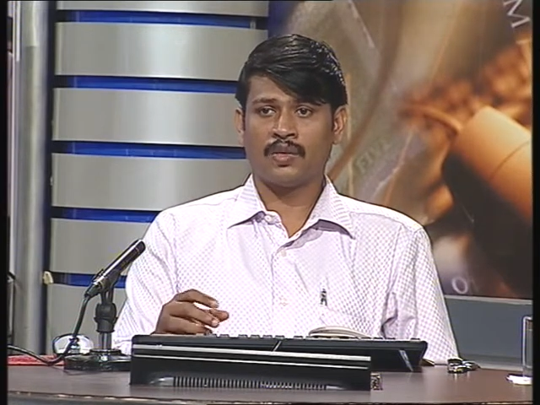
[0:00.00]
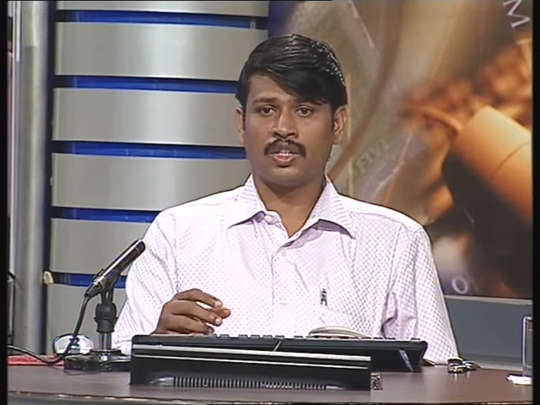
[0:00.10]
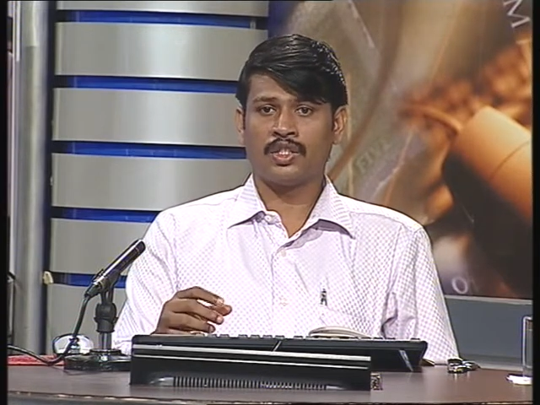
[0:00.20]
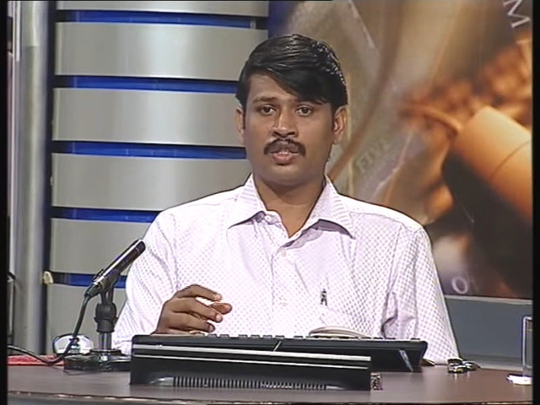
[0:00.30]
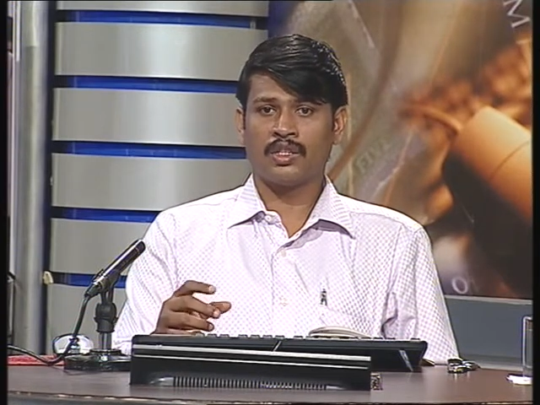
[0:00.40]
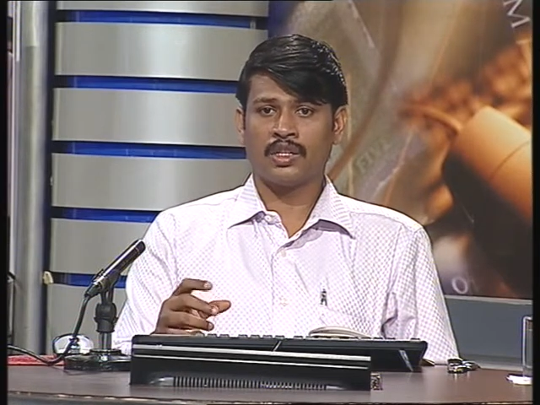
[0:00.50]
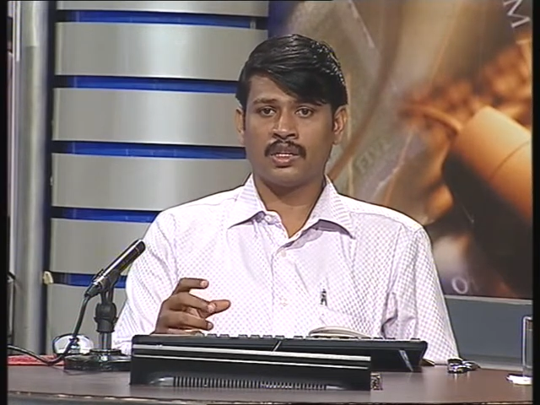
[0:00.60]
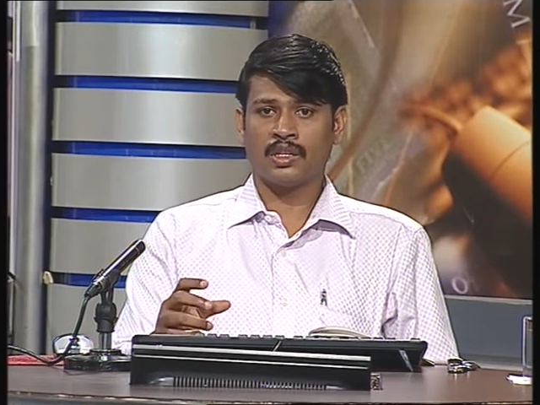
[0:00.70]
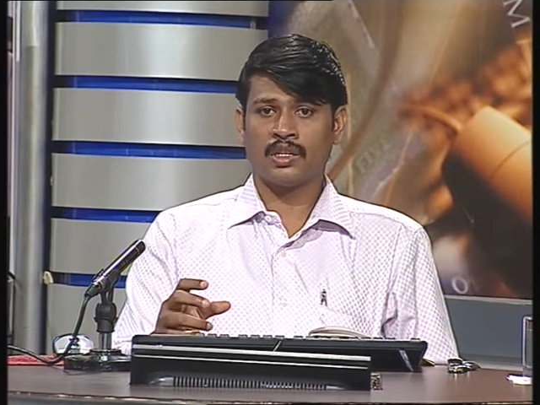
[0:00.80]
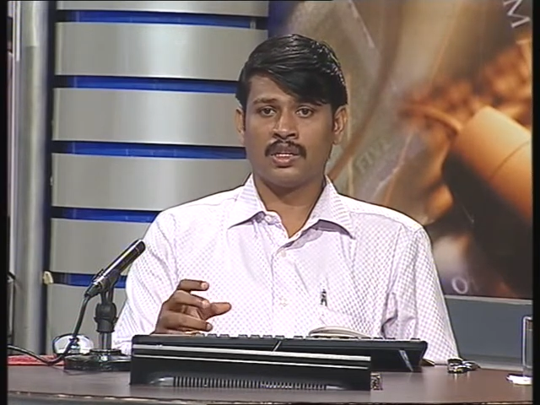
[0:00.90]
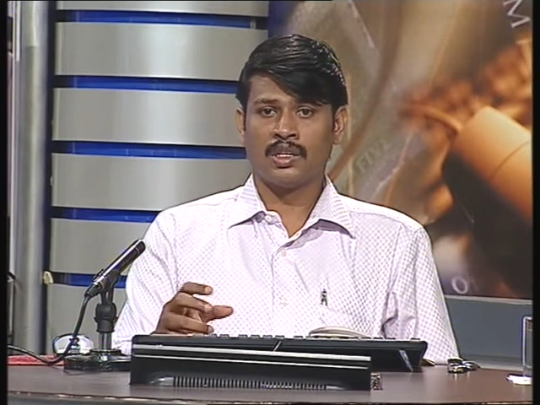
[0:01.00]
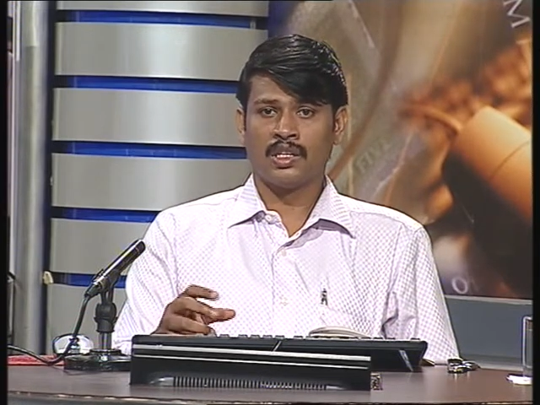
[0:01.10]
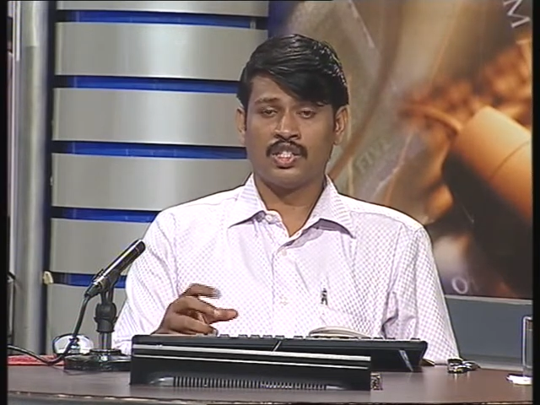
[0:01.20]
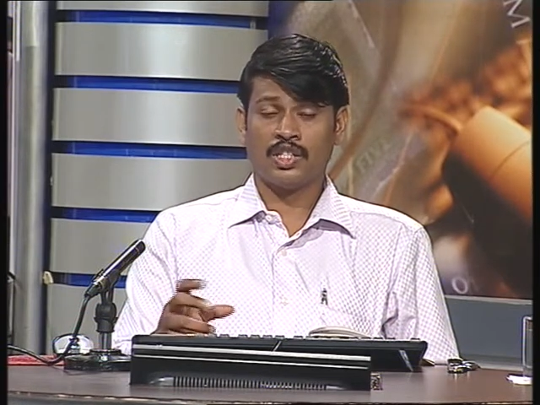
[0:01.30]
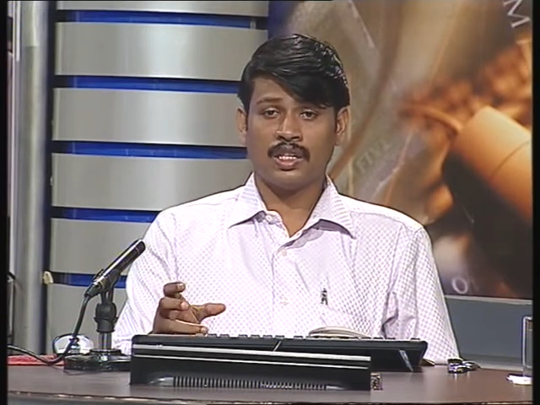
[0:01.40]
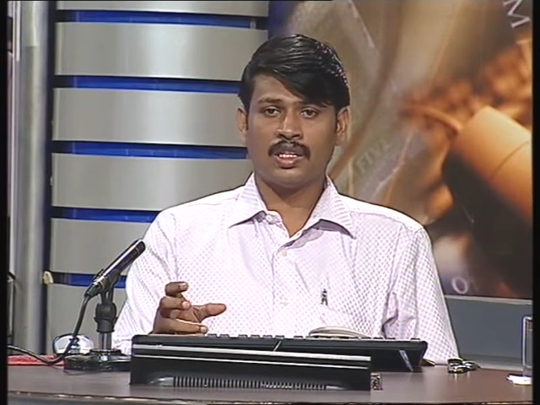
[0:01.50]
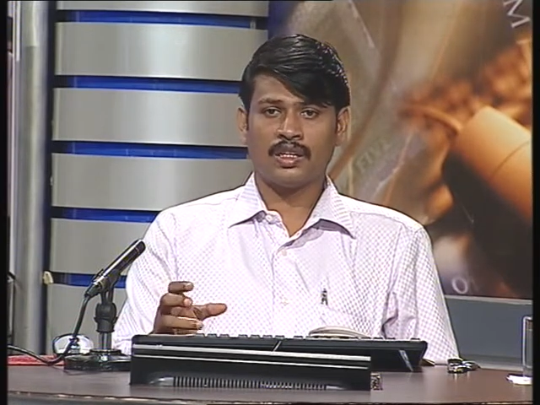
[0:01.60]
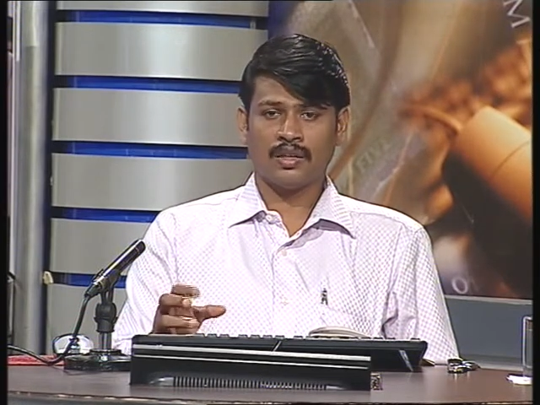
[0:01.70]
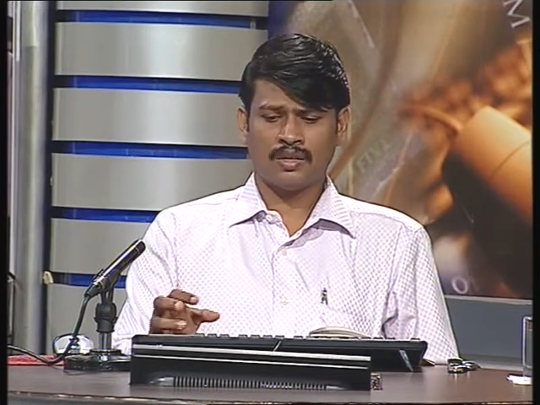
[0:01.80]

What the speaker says: what is your gender.